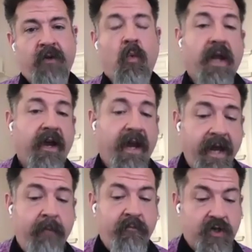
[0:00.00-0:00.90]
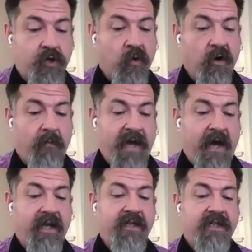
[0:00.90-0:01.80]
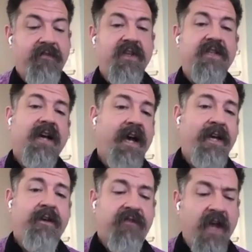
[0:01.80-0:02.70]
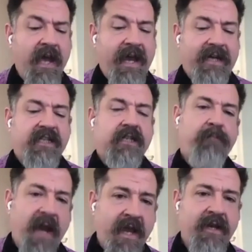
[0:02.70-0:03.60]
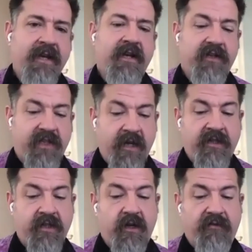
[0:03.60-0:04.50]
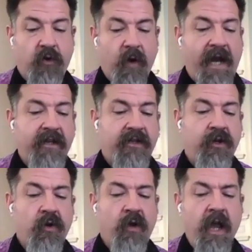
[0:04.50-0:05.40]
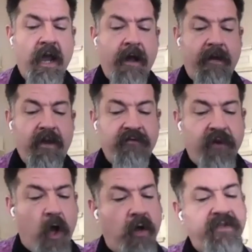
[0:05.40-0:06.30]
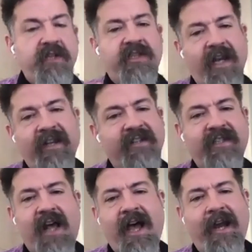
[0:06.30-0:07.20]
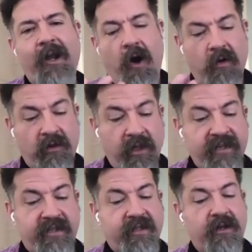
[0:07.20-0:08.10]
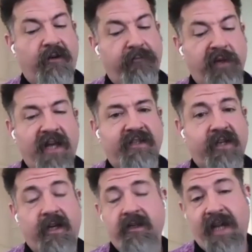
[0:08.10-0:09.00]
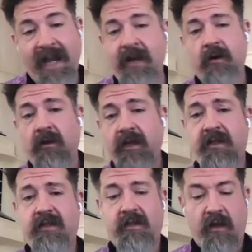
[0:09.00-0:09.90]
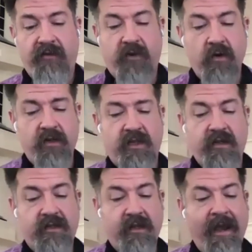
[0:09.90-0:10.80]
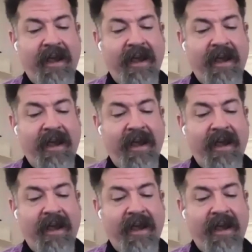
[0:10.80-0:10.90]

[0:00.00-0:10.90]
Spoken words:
What I am sure about is that this kind of expanded sense of gratitude involves setting aside our lists of blessings and our lists of curses.